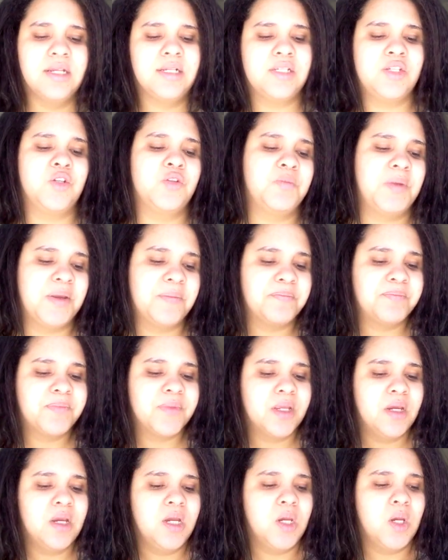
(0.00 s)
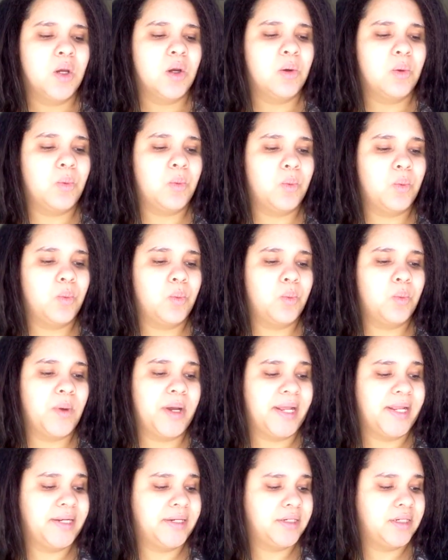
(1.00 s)
excuse me,
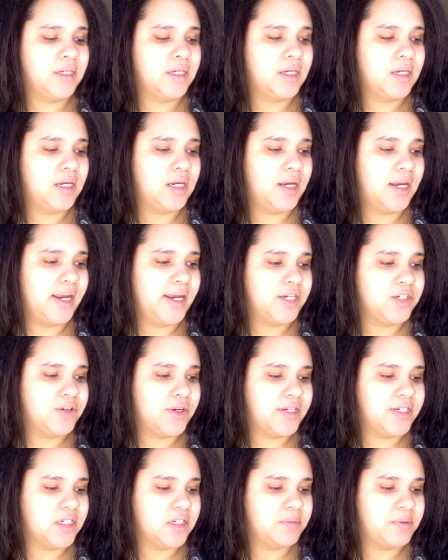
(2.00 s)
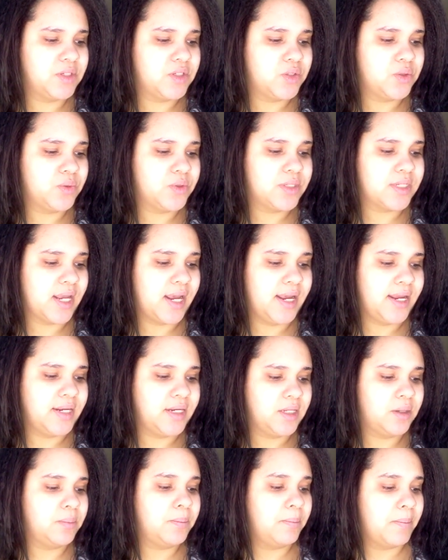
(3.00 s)
when I tried to commit
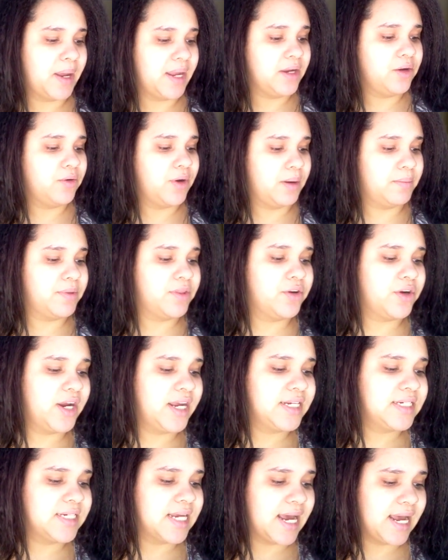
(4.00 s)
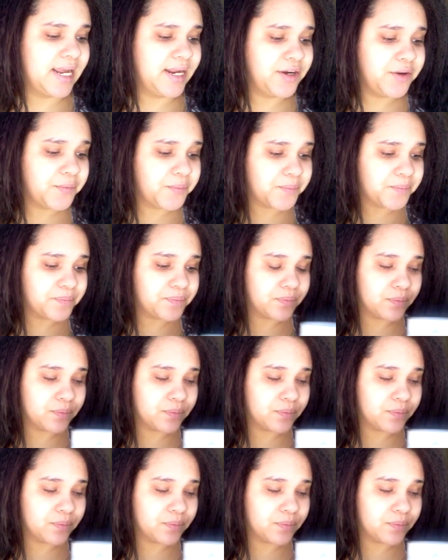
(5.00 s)
suicide, my grandmother had died.